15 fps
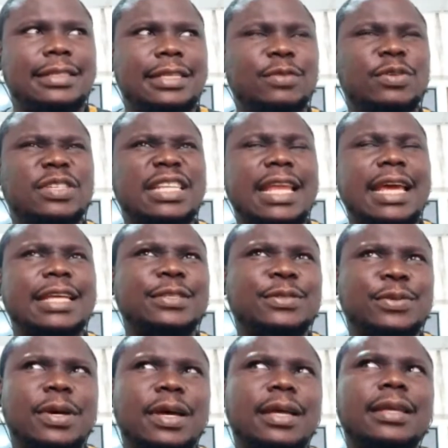he was lying
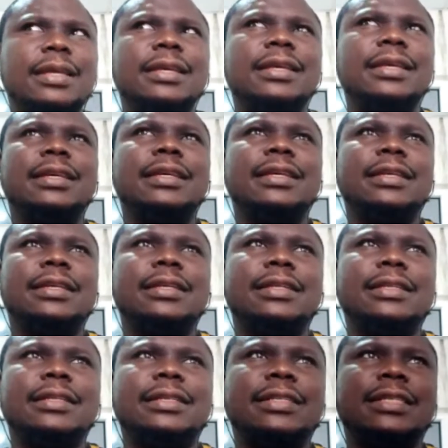to her,
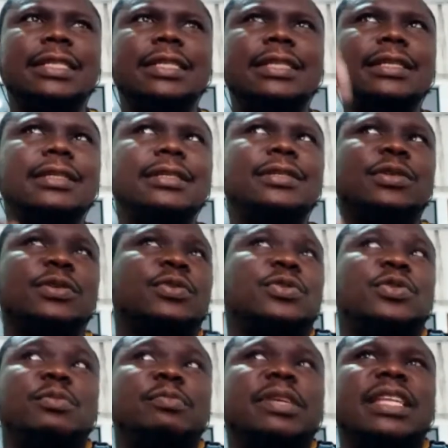she
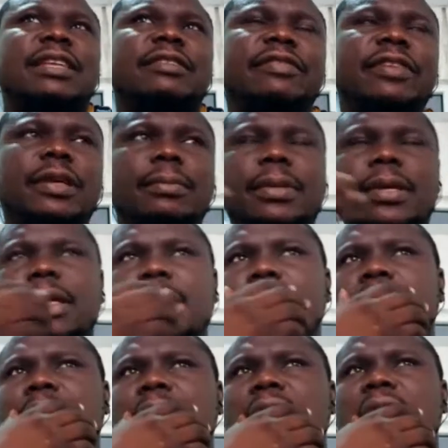chose to believe him.
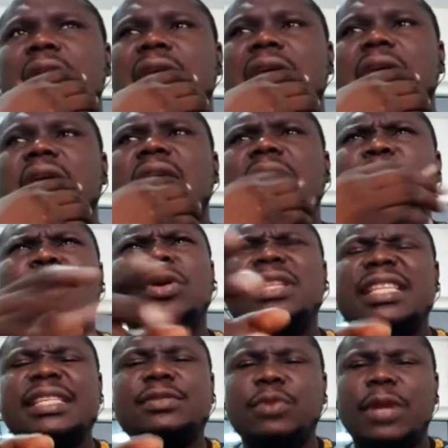
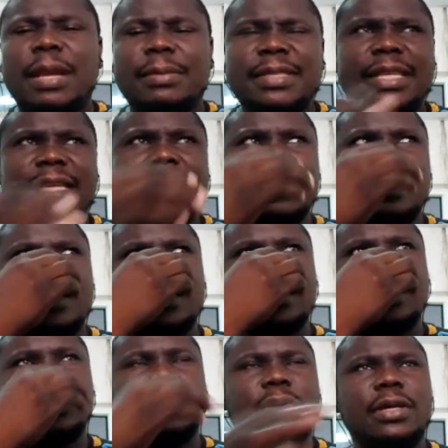But this is what I'm saying.
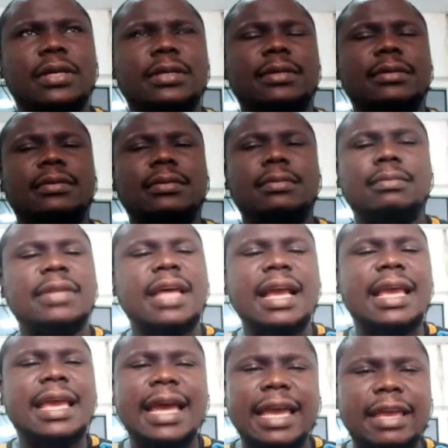Look,
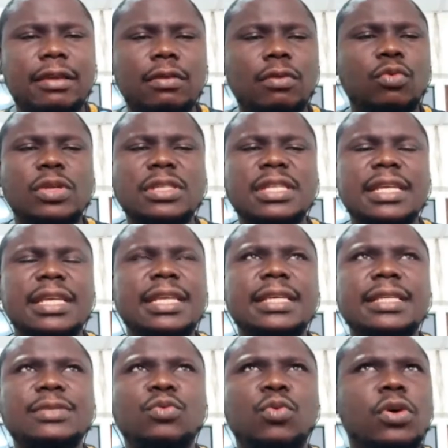that guy was
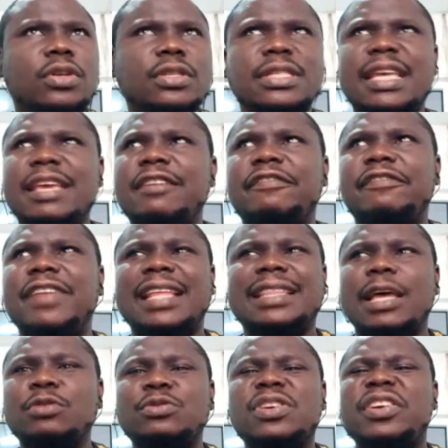a
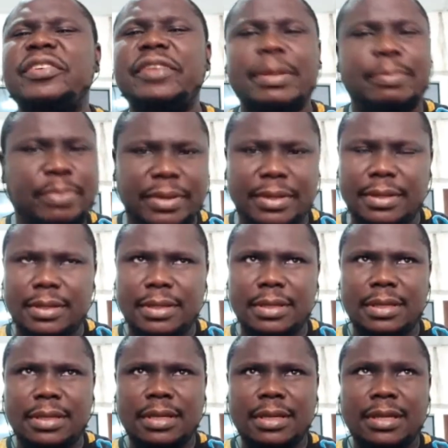flat out creep.
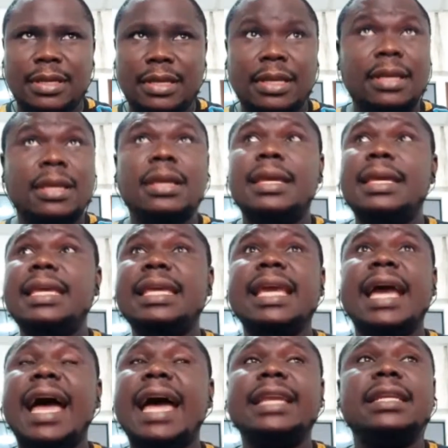He
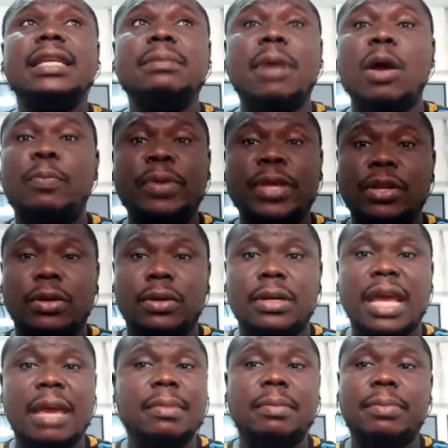had, in my opinion,
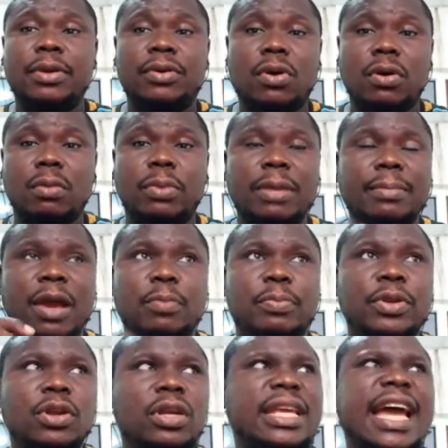I may be wrong, but in my
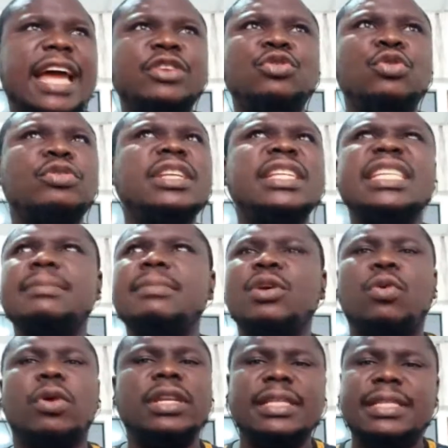opinion, he had no
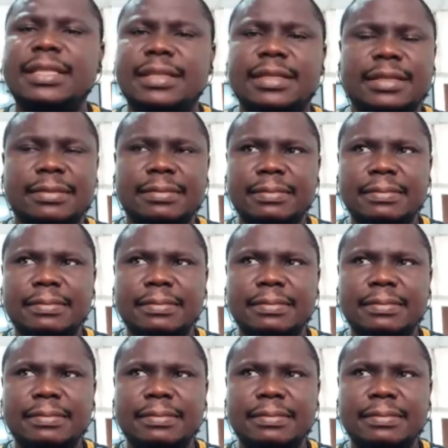redeeming qualities.